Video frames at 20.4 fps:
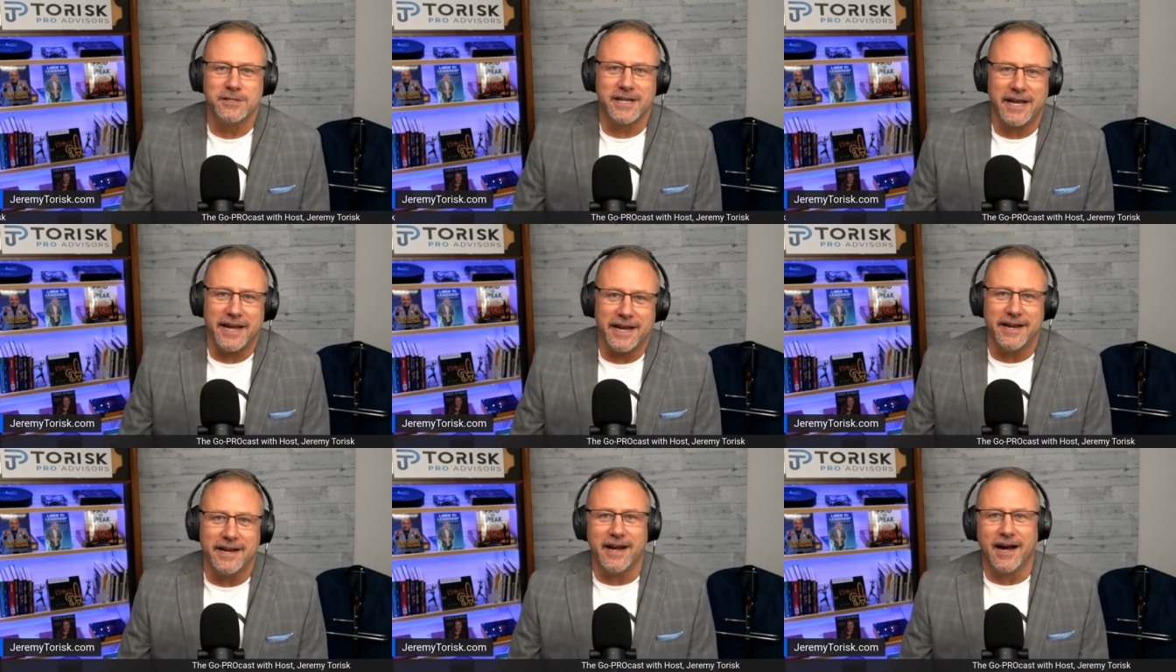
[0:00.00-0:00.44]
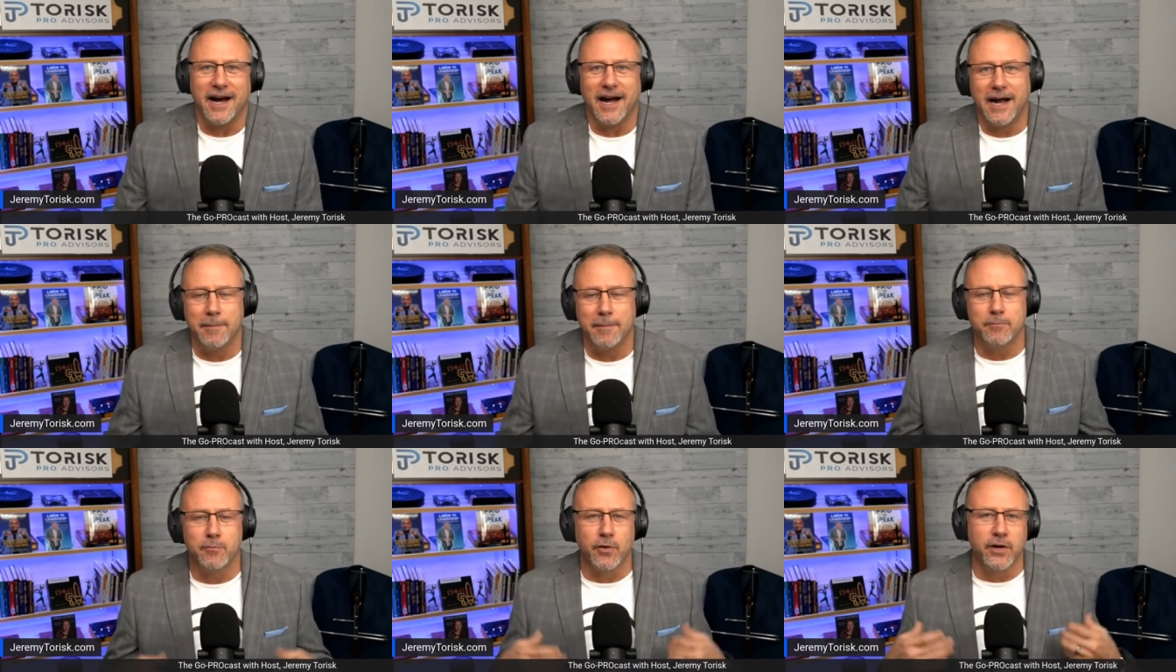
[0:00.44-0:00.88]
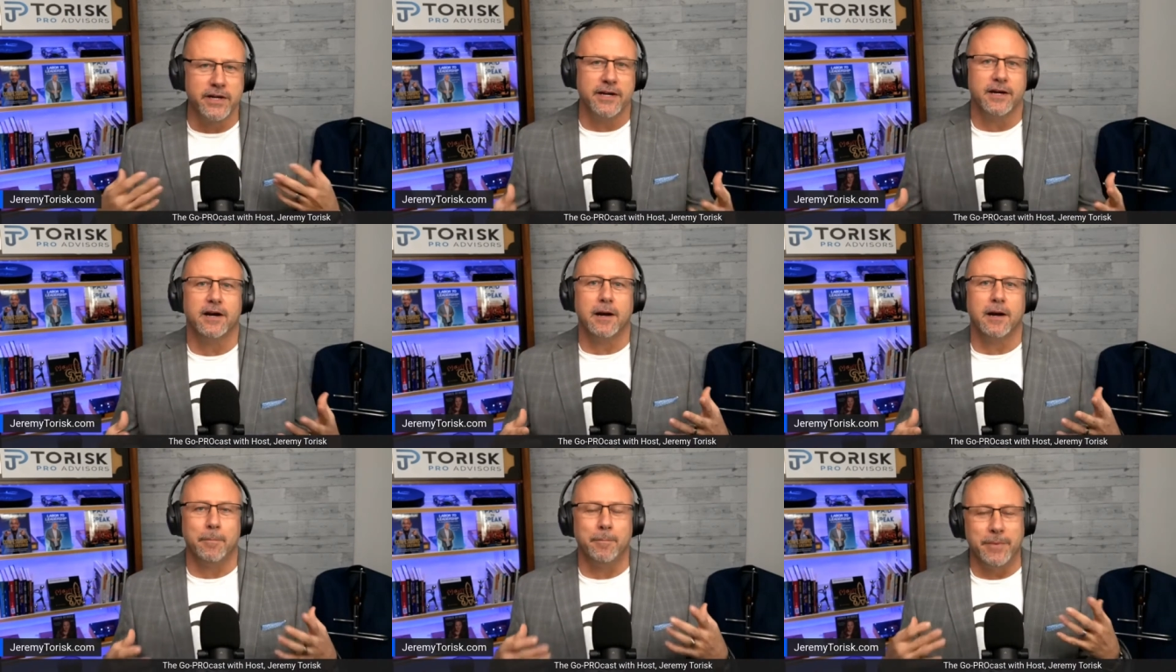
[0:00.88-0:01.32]
and I'm bringing
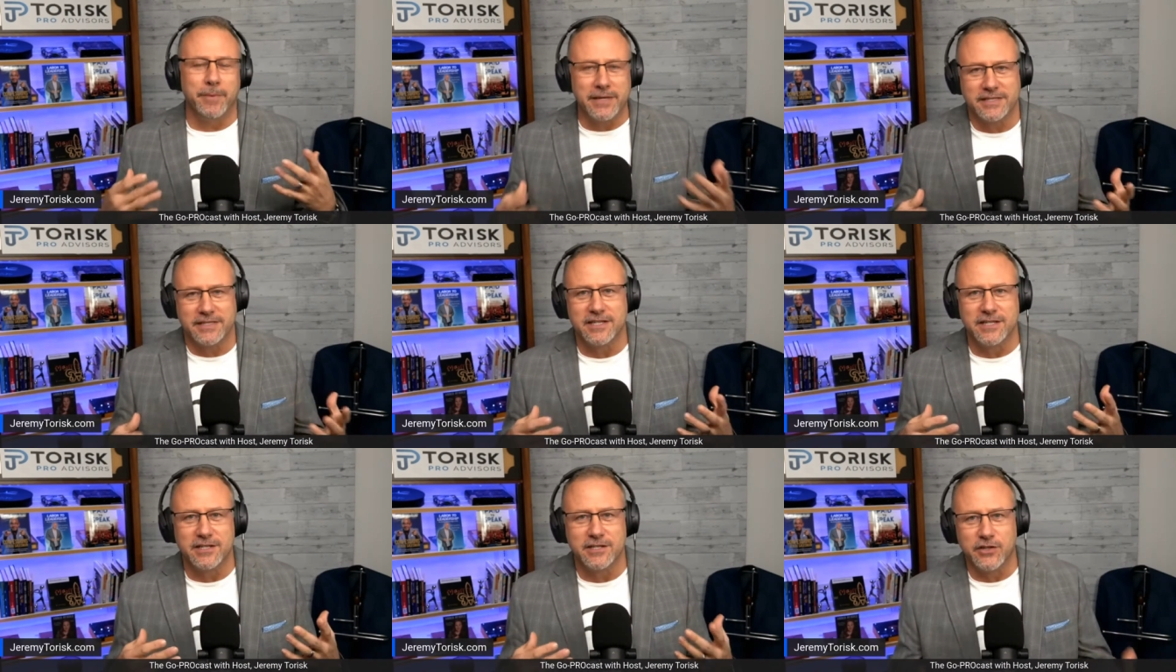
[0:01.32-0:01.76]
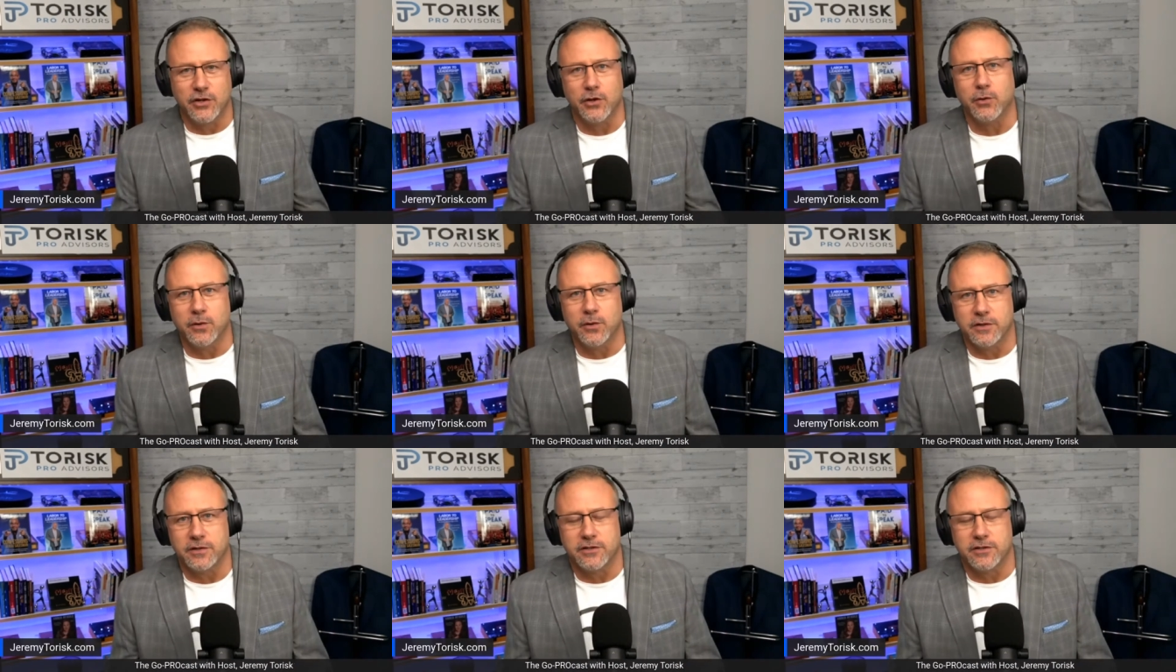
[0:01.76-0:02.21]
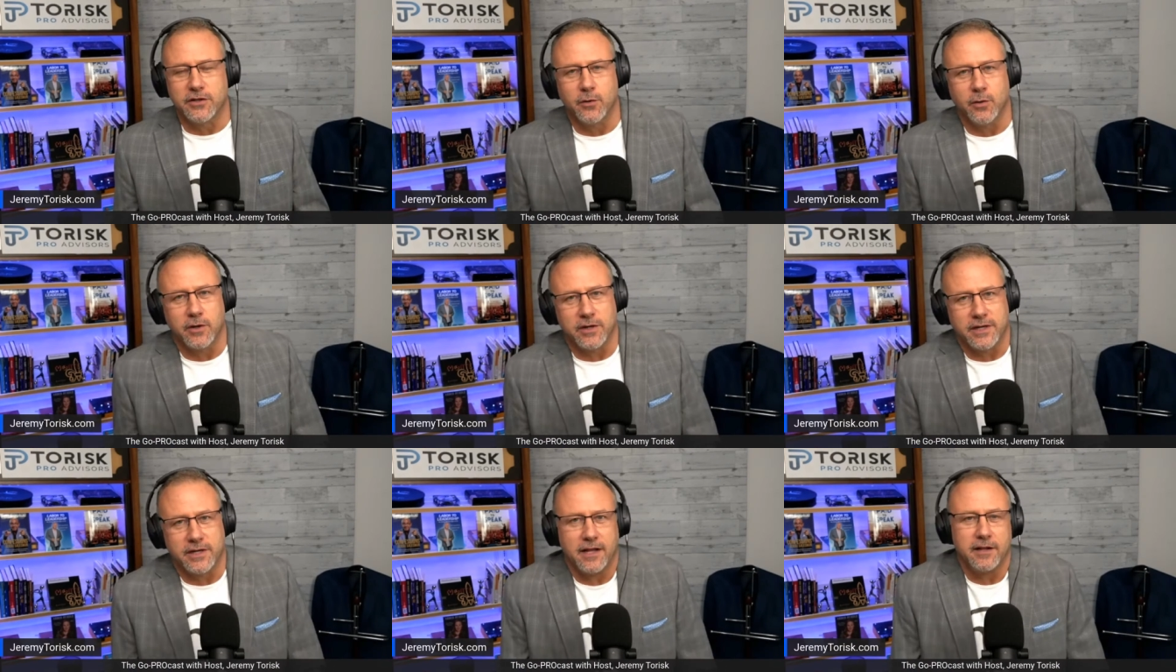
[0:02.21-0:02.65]
on business doers who are
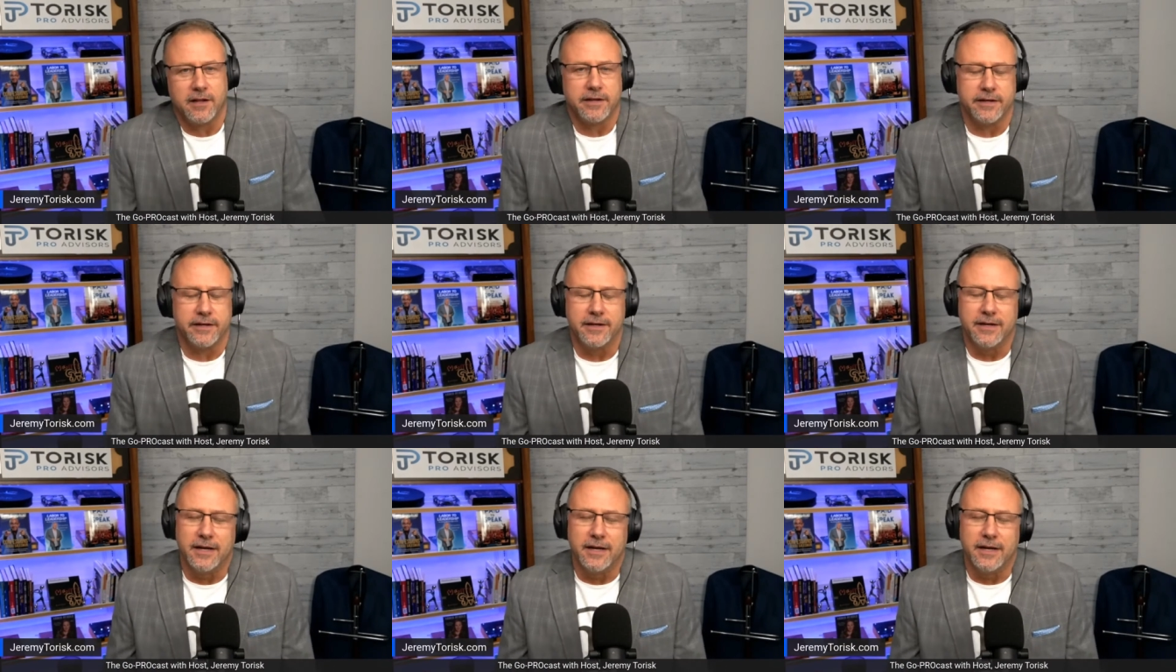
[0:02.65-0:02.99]
telling